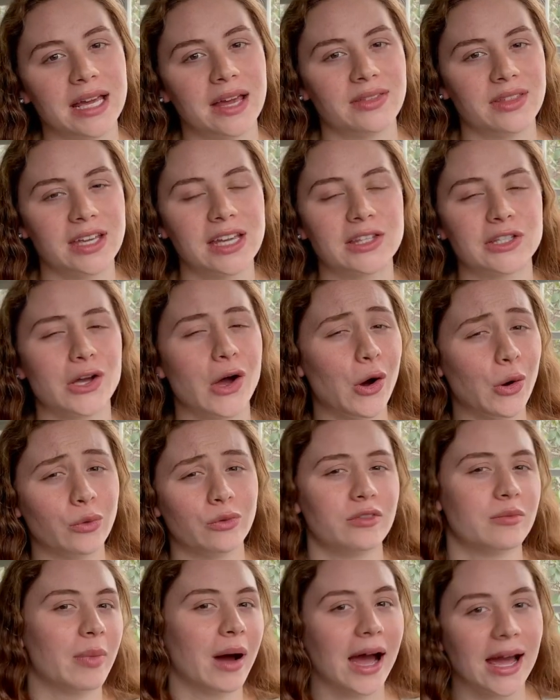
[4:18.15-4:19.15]
I think it's
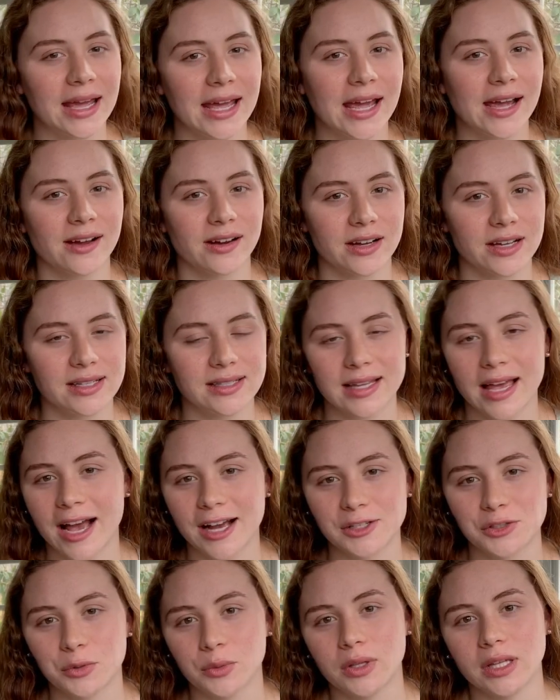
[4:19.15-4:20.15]
owned by Harry's
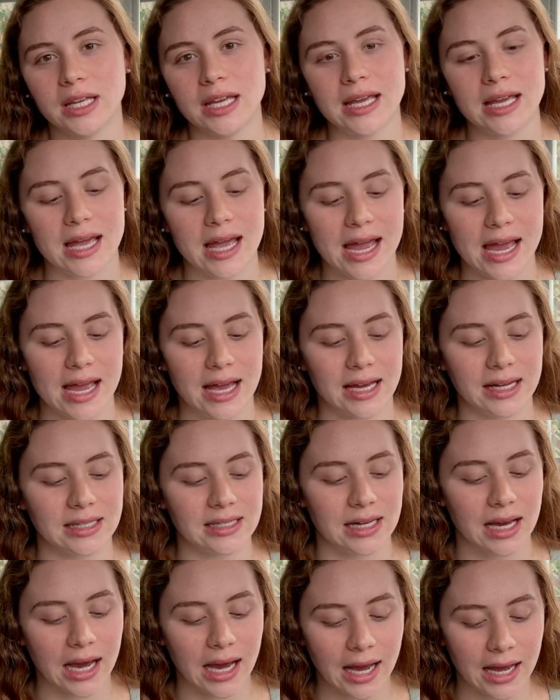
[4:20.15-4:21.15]
actually,
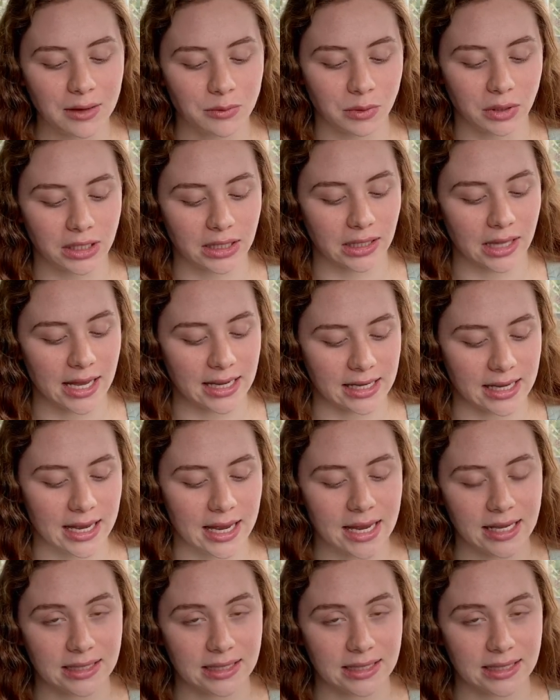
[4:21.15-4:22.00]
and I really like it.